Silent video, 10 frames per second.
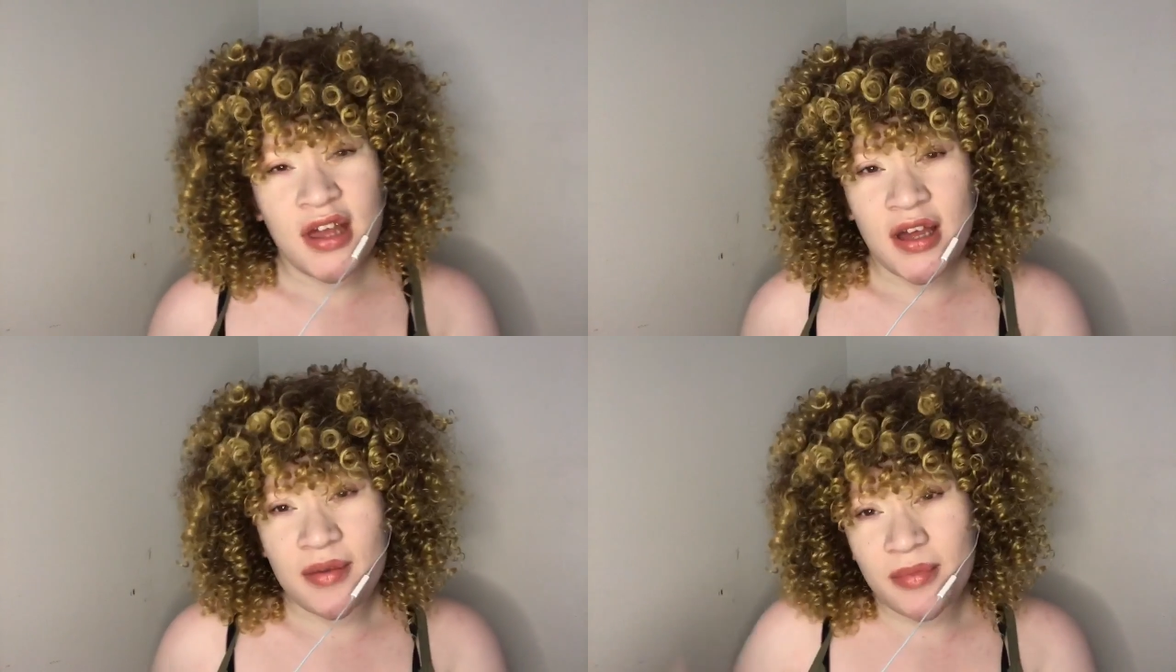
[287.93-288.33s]

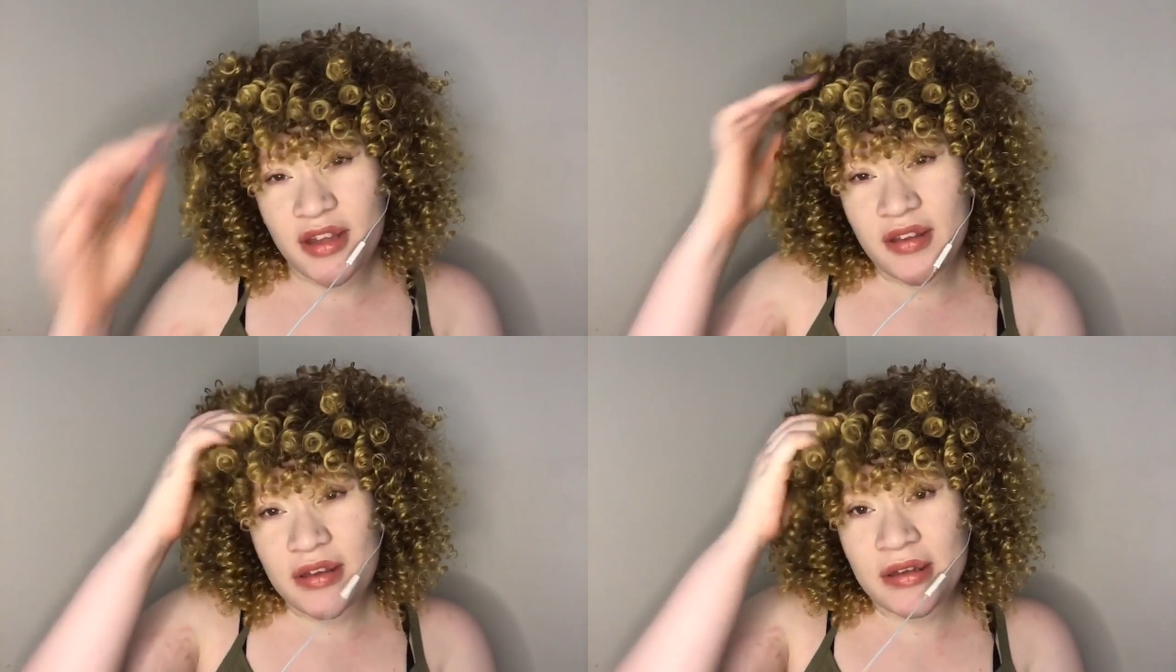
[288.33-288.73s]
I
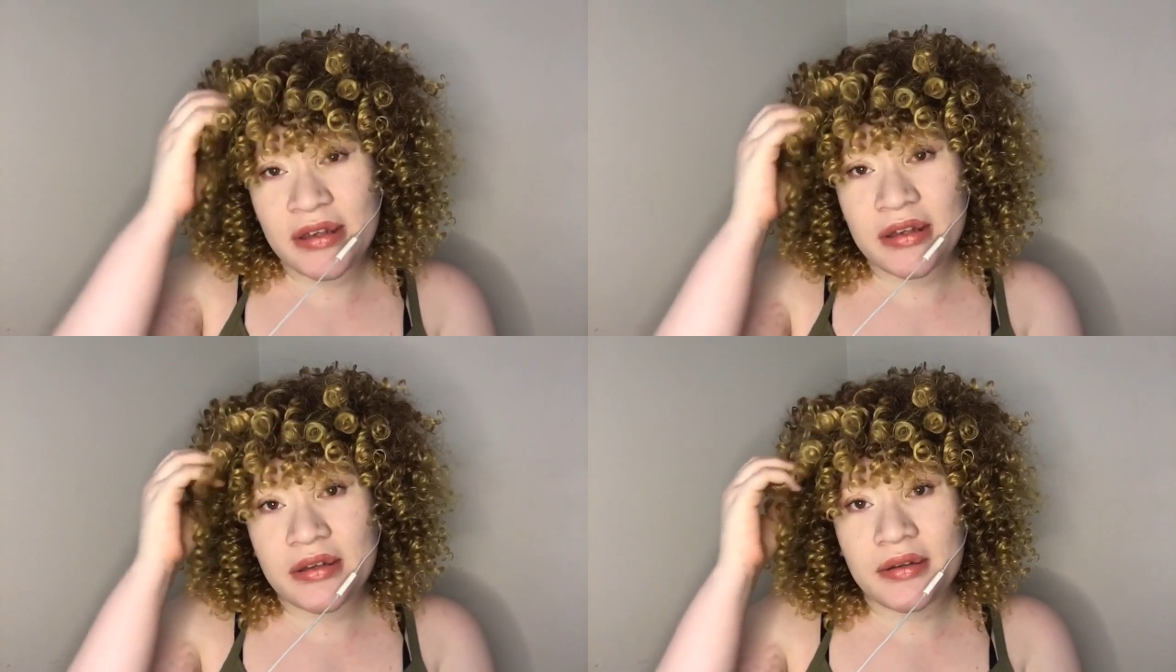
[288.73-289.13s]
might
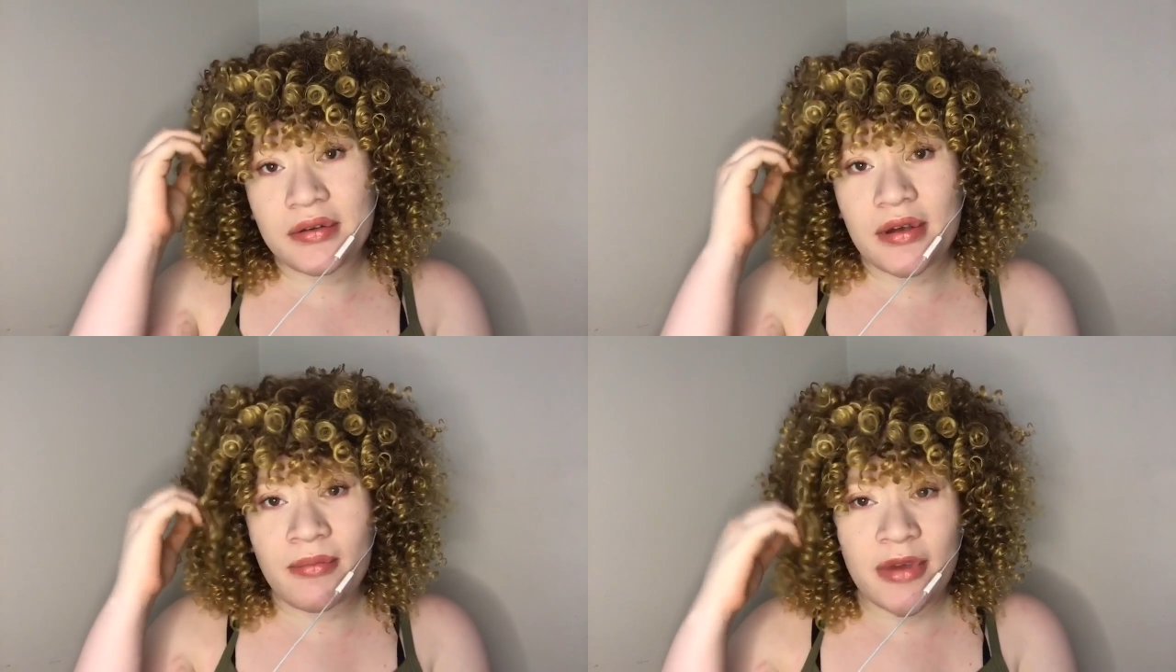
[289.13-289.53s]
and
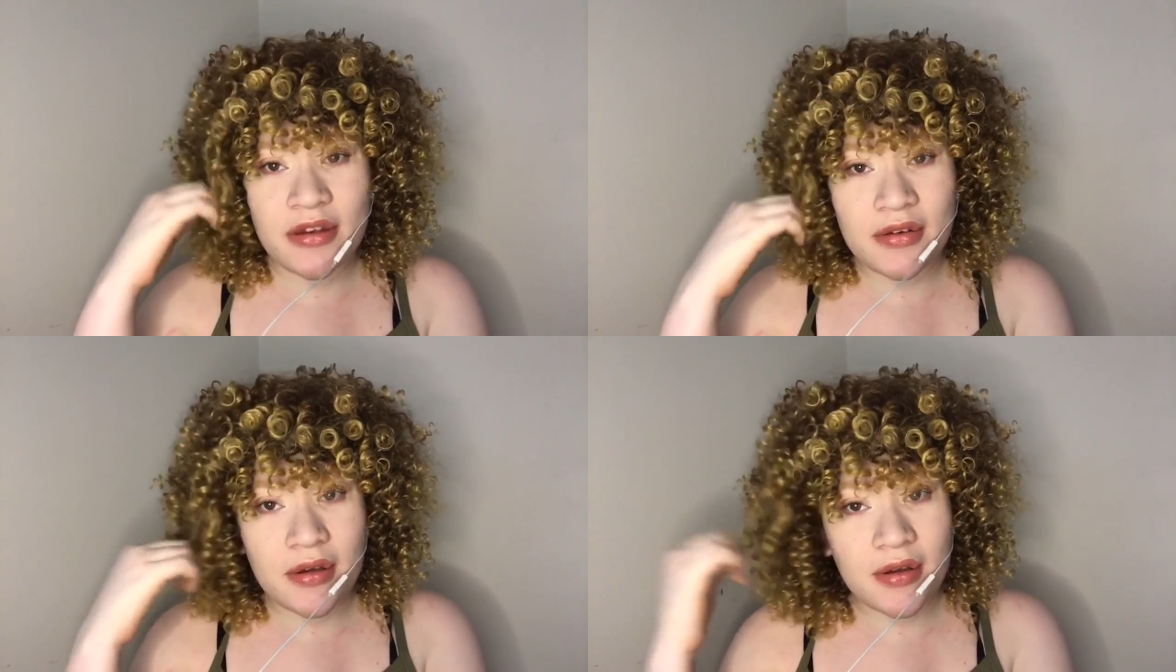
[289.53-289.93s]
I might not,